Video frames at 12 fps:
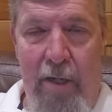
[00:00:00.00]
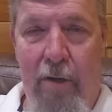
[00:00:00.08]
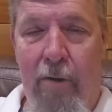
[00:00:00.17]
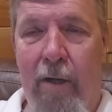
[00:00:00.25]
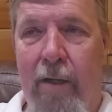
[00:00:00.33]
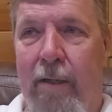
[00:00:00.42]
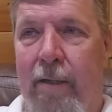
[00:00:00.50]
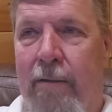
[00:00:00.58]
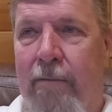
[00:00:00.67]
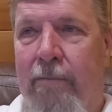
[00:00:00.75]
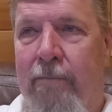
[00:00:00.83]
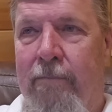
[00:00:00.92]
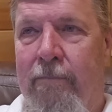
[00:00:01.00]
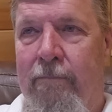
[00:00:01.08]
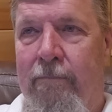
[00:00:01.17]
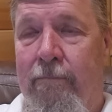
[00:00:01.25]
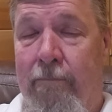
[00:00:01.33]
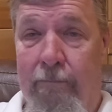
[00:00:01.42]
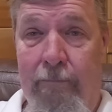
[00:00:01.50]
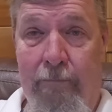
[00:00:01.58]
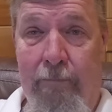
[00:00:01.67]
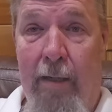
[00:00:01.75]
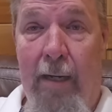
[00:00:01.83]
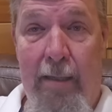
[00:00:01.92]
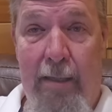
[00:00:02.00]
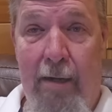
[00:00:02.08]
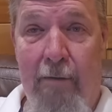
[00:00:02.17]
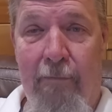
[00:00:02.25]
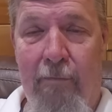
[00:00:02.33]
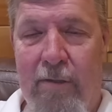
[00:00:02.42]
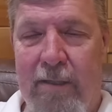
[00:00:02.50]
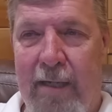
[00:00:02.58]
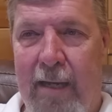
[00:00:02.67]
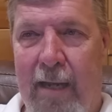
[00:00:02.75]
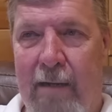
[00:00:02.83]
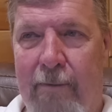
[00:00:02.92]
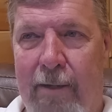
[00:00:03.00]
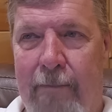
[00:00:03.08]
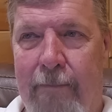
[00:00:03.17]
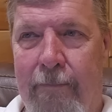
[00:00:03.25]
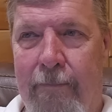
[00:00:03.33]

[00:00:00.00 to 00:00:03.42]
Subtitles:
New York at the Air Force Academy,